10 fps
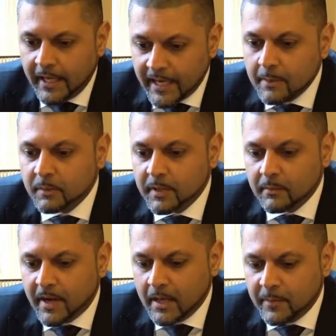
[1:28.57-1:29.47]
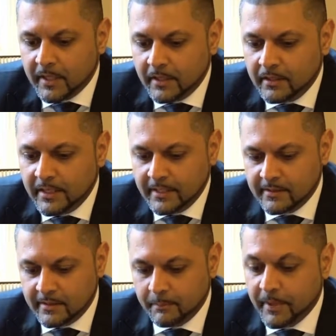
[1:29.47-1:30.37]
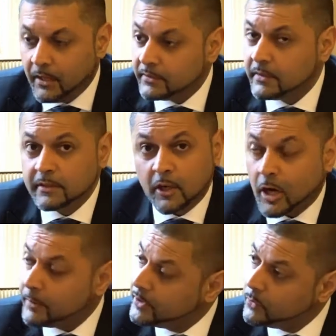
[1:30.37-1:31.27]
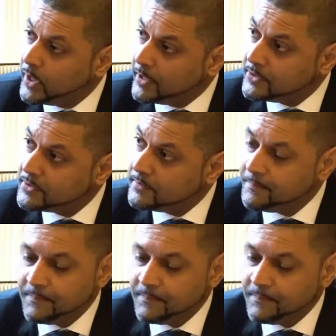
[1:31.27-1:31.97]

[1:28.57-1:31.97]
Enablement, in my opinion, is the belt the carpenter wears.